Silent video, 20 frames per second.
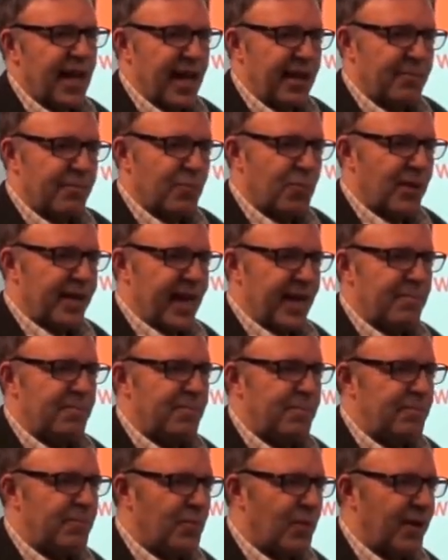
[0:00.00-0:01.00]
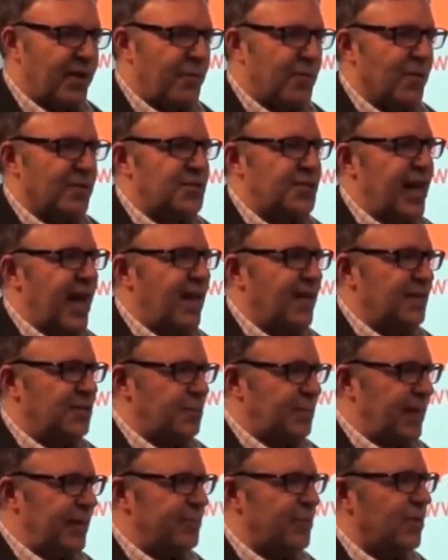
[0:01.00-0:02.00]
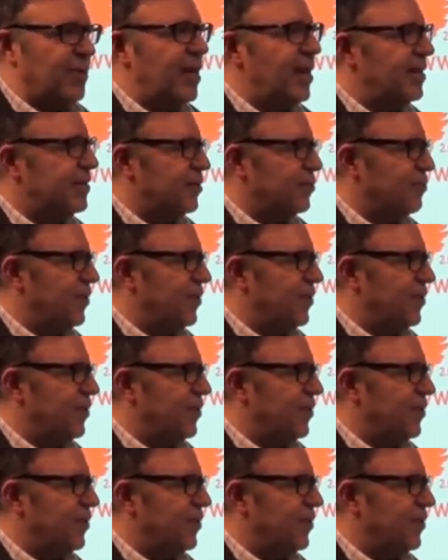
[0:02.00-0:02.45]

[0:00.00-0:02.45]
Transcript: And we'll challenge people to